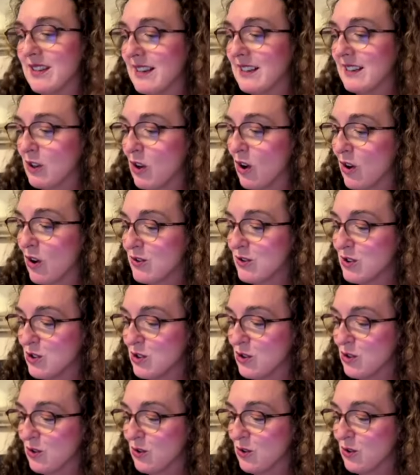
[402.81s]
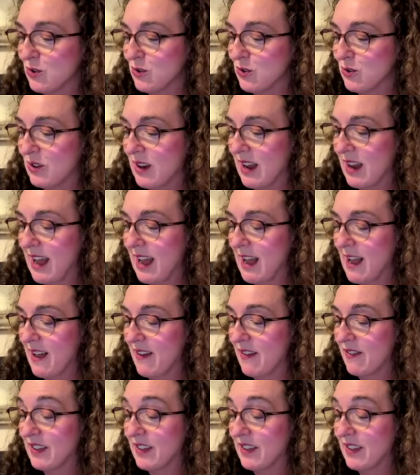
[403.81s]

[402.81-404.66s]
it goes to uh,